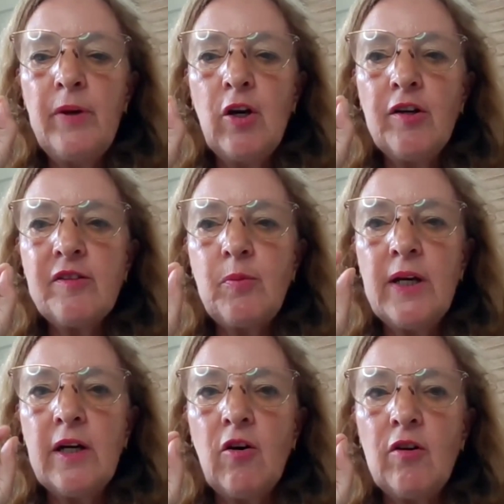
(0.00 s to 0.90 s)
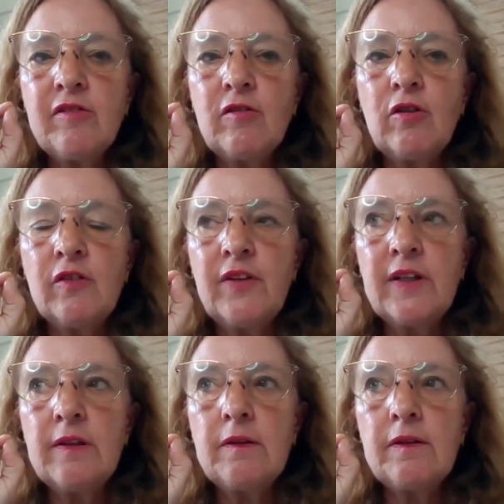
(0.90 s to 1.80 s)
because we are also
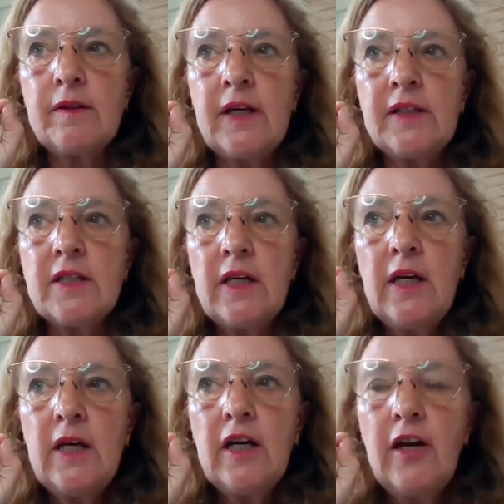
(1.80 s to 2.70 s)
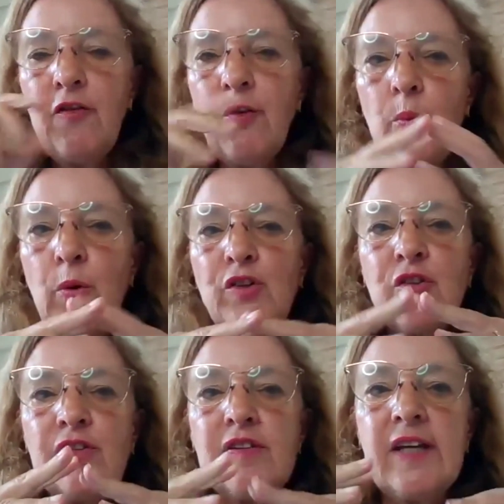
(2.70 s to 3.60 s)
convinced that if we want
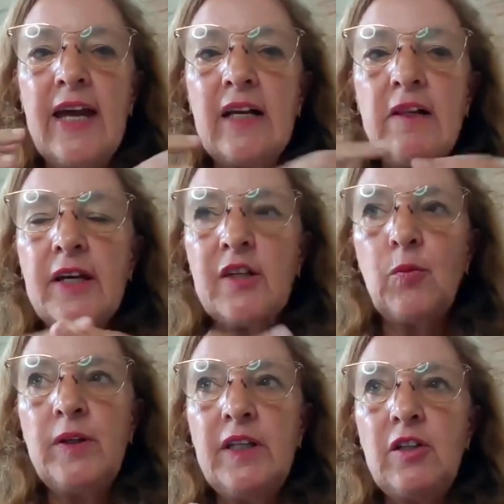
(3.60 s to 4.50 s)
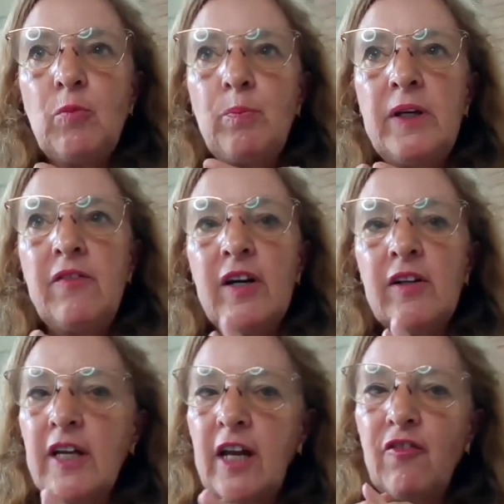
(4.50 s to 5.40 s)
to scale that, we need to be
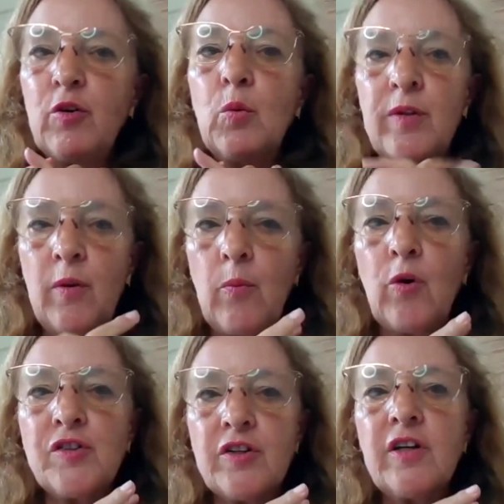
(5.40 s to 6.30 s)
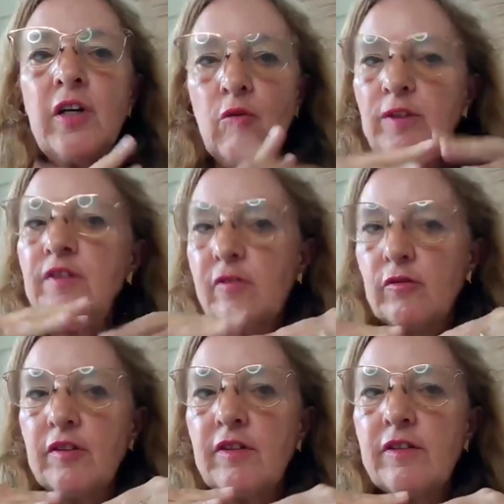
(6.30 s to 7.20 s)
very careful with the water
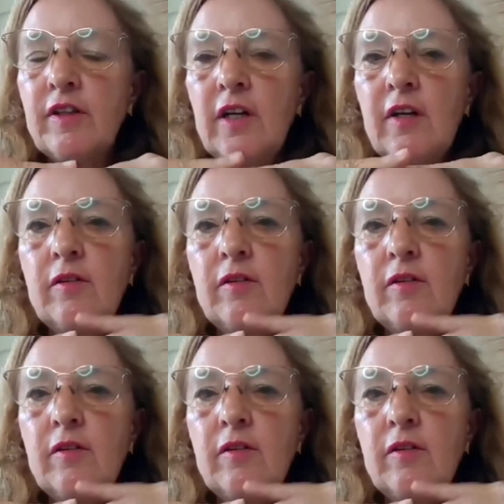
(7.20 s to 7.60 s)
resource.